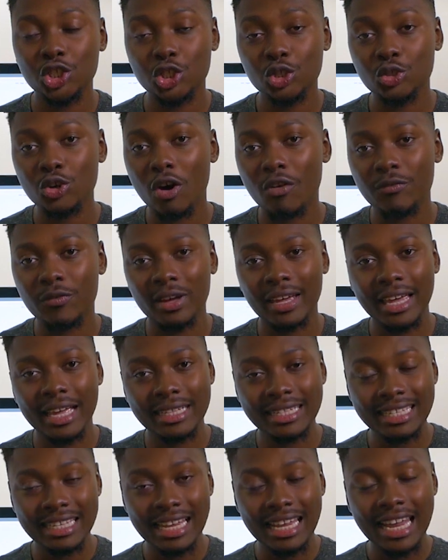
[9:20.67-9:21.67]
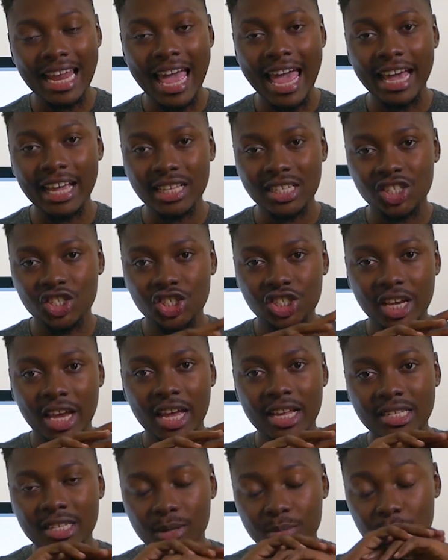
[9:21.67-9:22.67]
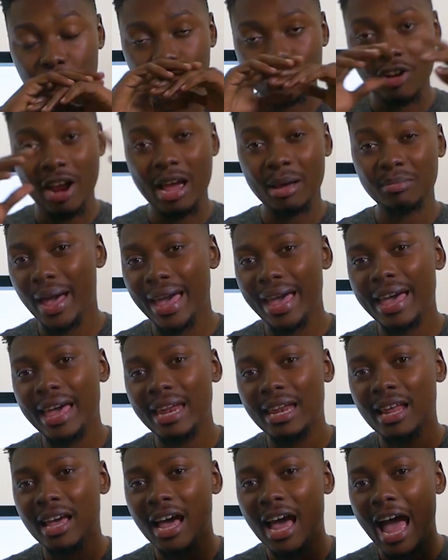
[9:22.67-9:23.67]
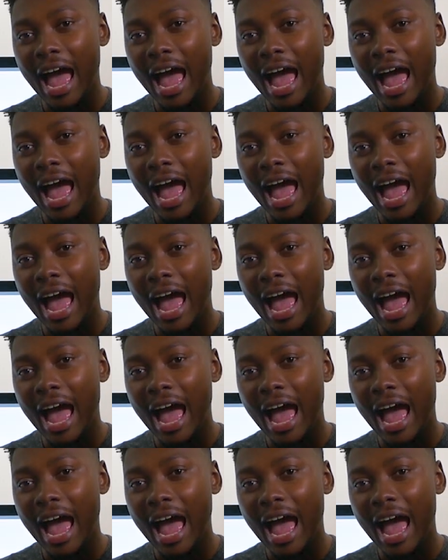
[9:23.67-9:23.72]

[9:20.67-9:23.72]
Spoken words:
Do not forget to like, share, subscribe, and